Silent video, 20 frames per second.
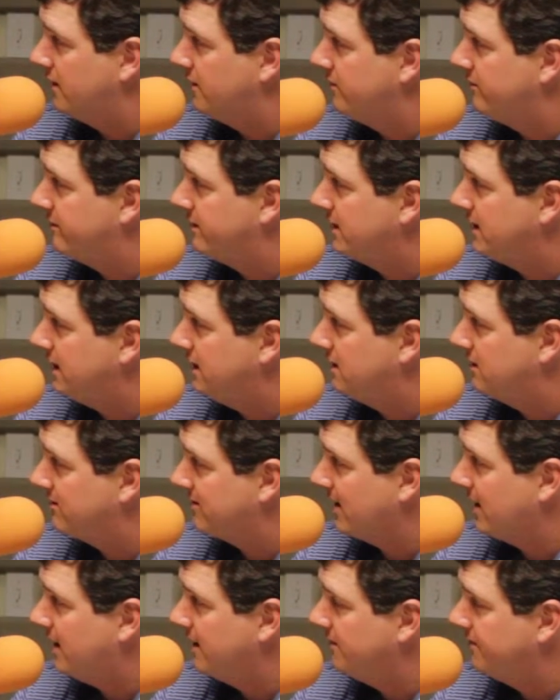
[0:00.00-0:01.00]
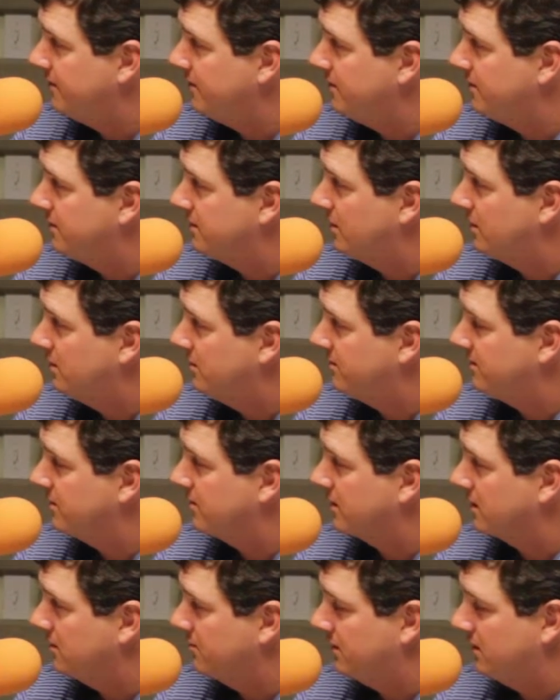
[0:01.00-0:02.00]
I know Janine designed a few of the homes
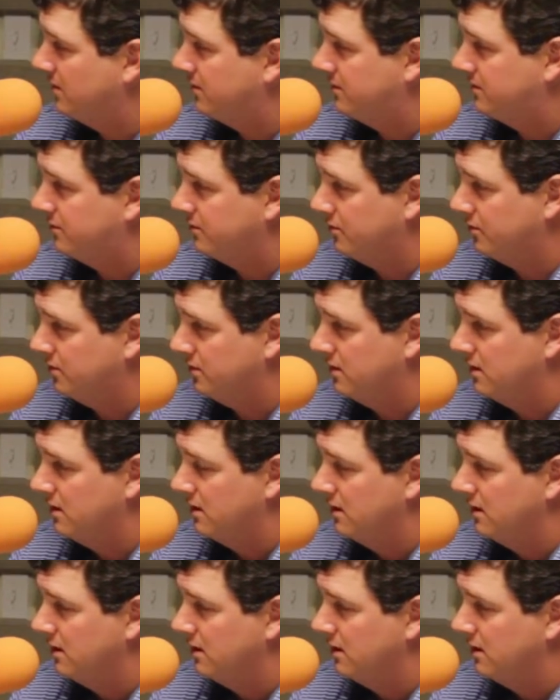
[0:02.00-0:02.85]
that are going to be on the tour.